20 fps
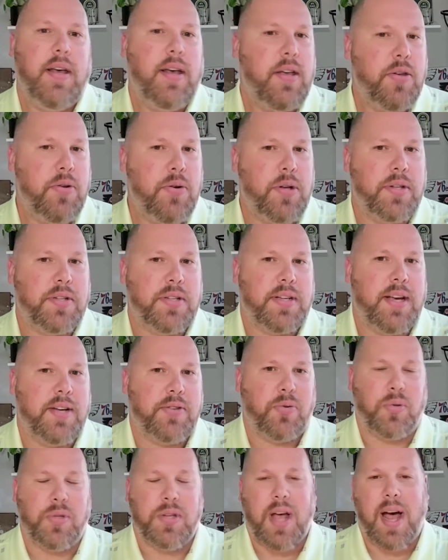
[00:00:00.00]
You can
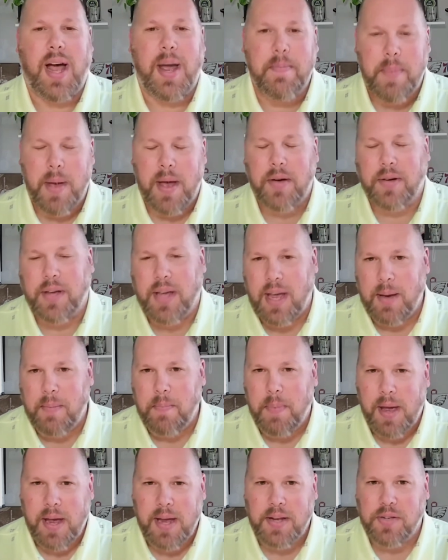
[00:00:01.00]
schedule time-bound
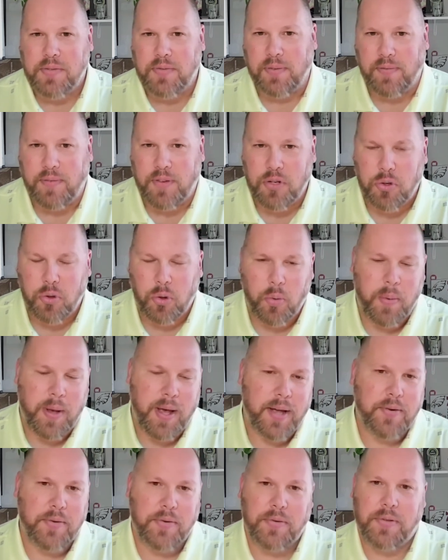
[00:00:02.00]
campaigns for visual
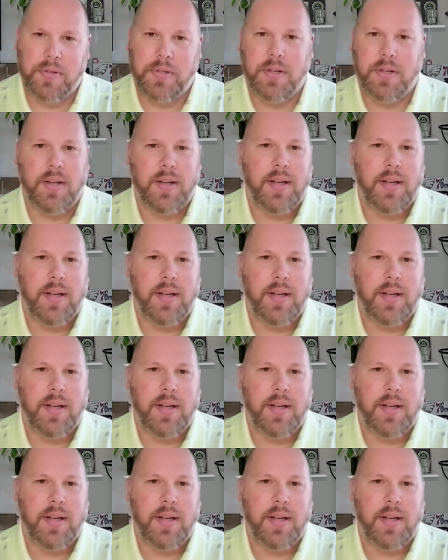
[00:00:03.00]
banners.